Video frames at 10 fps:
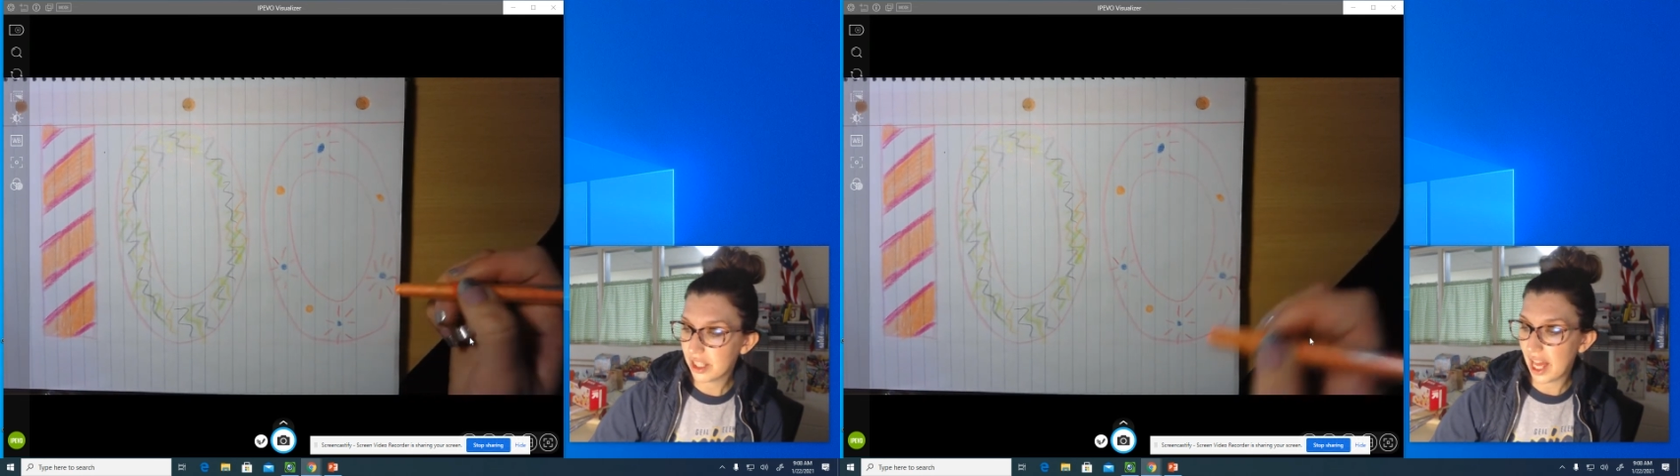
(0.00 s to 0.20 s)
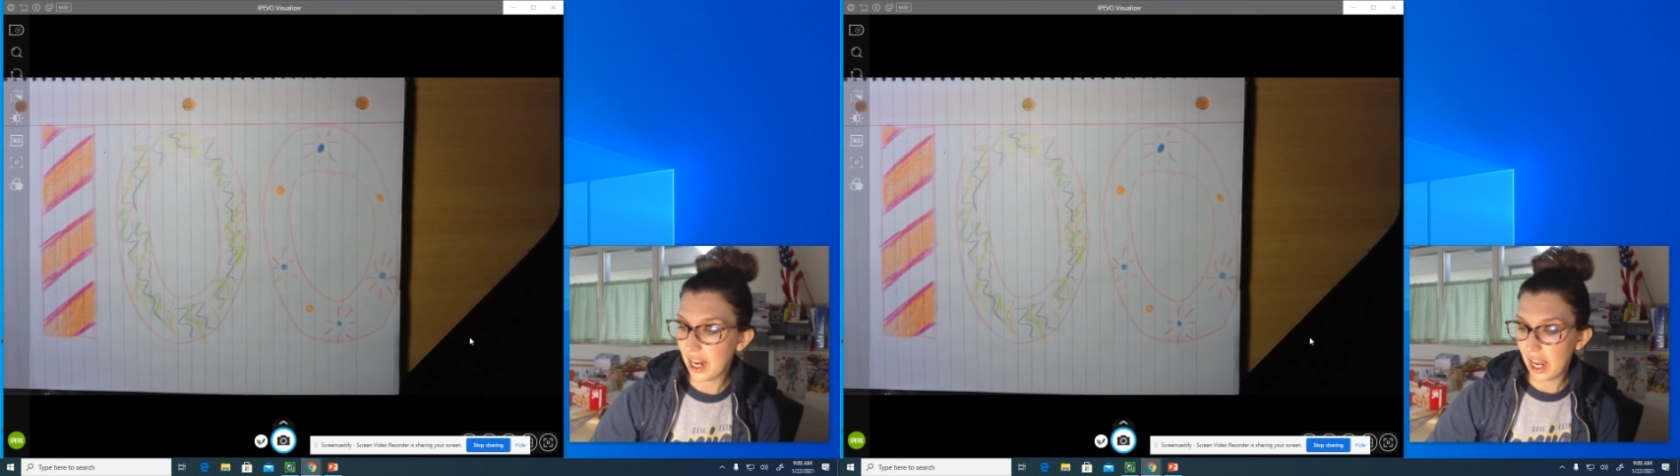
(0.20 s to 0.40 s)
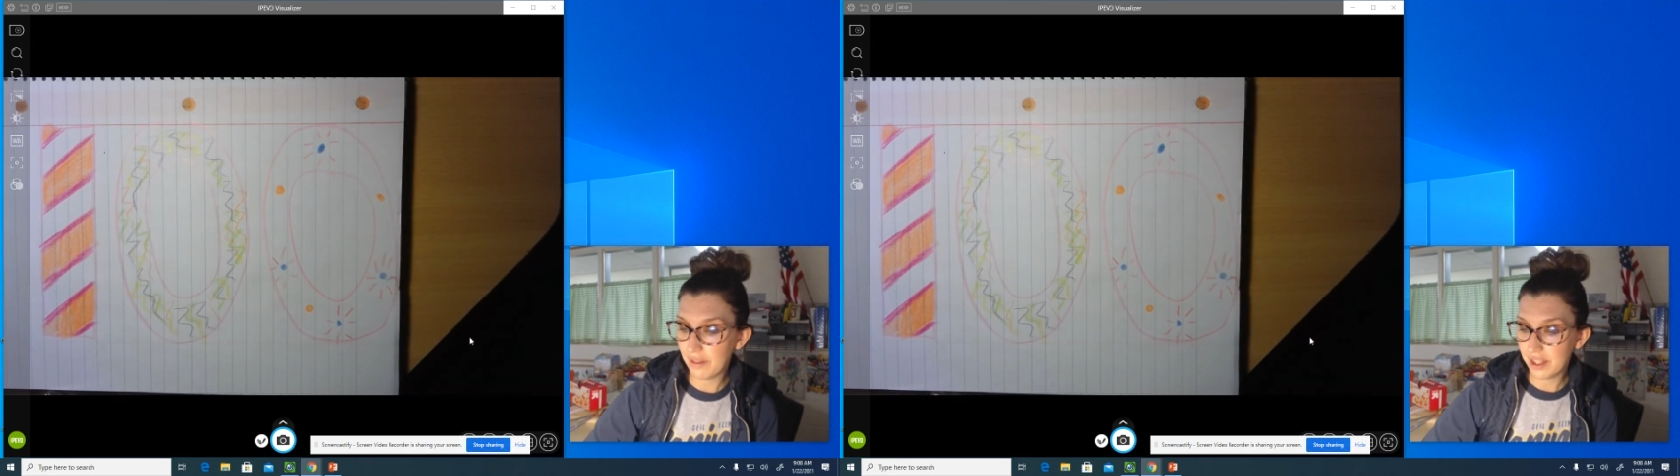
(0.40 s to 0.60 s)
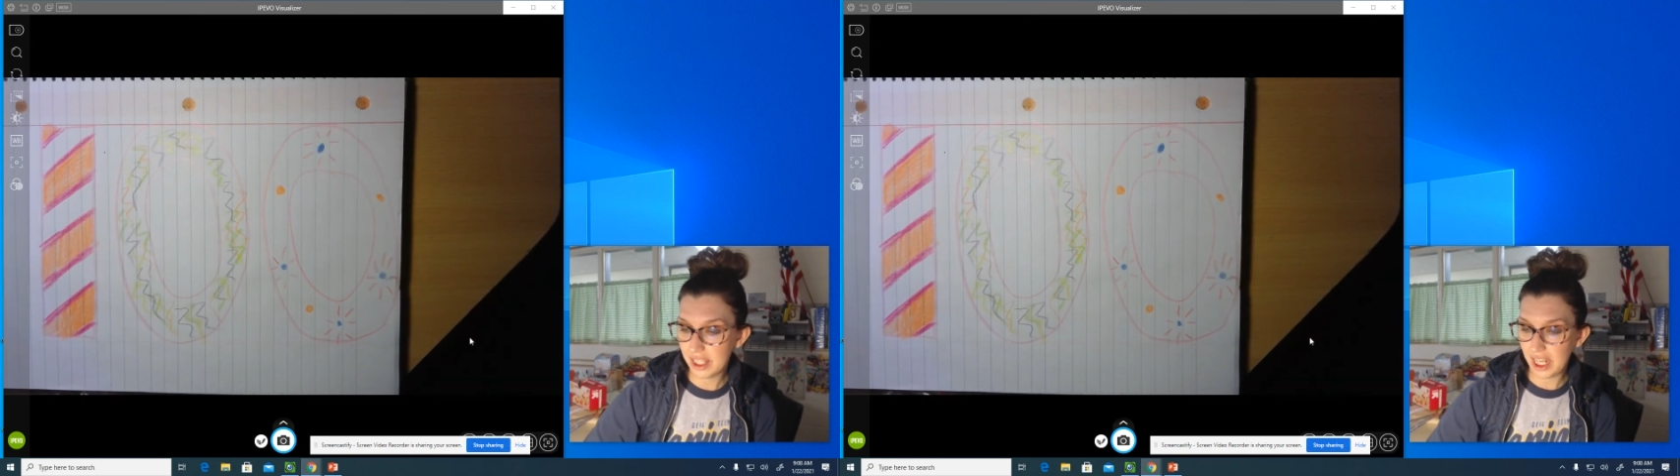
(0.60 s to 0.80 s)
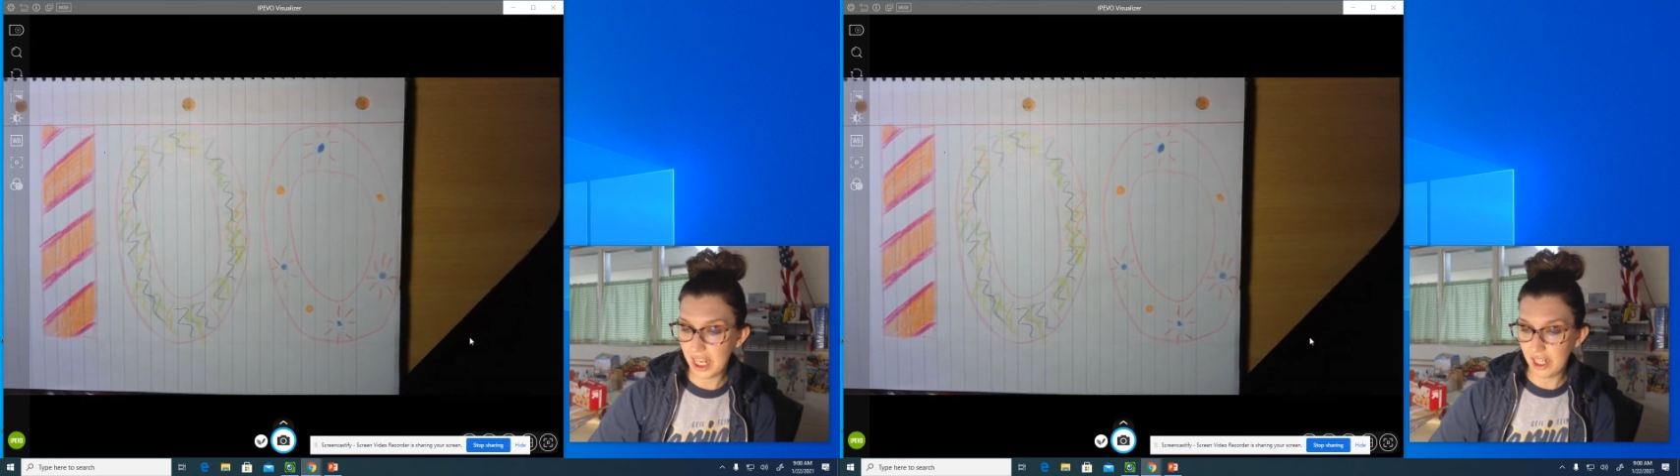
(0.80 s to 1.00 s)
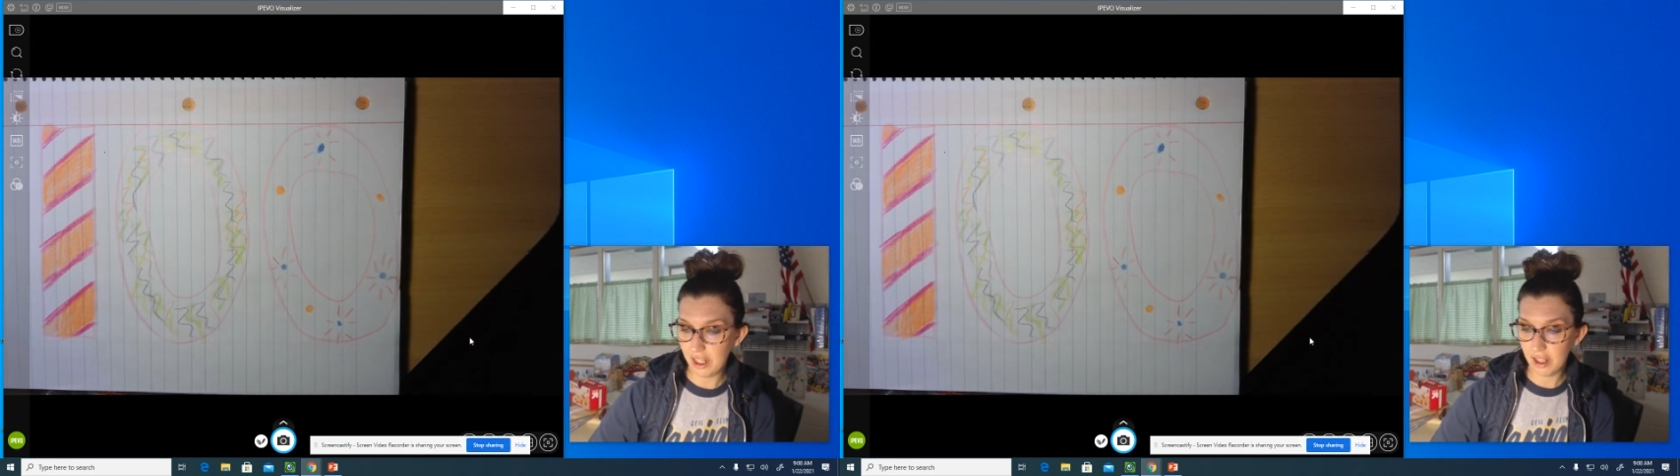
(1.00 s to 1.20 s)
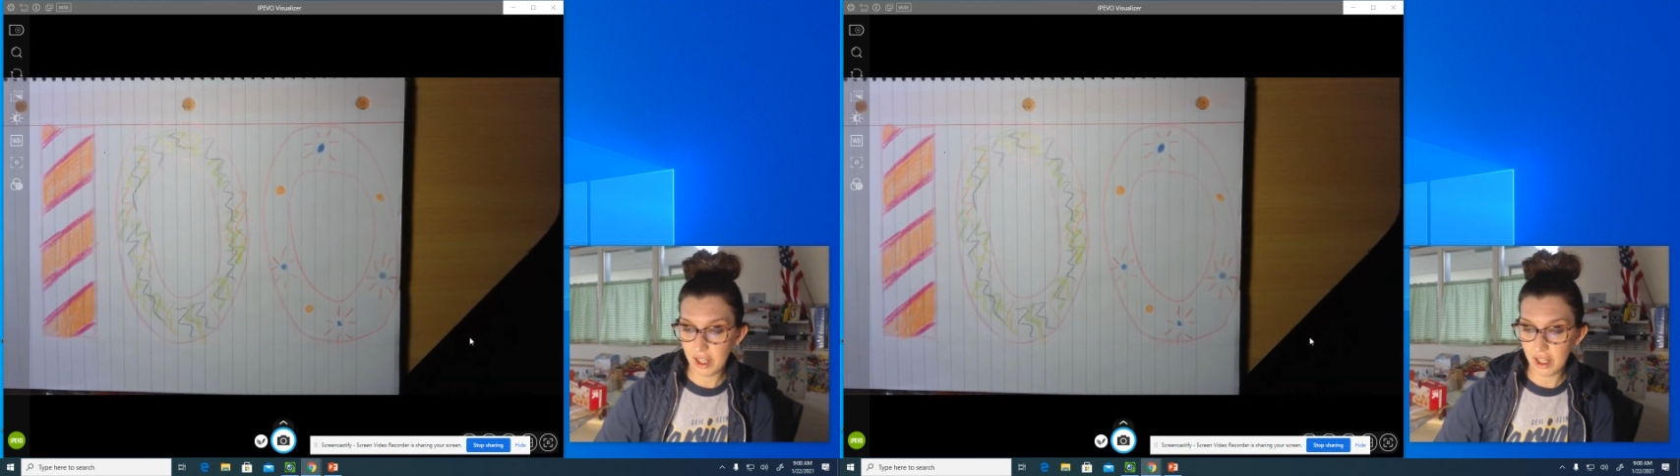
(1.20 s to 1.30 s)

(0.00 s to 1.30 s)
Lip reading: that I've seen